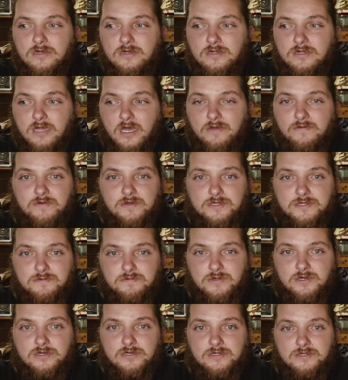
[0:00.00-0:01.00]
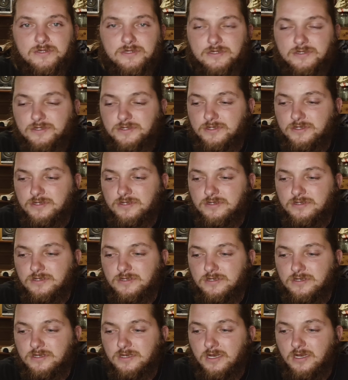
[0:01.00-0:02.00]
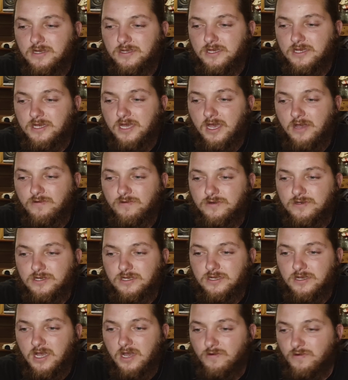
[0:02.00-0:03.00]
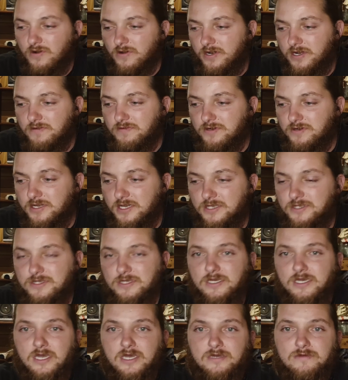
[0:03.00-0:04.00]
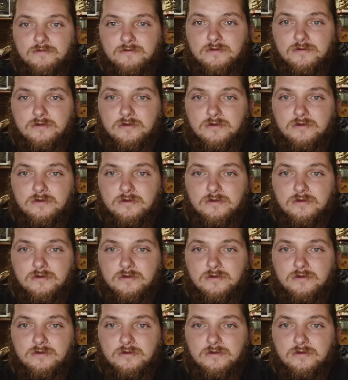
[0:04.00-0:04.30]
life experiences that I won't ever get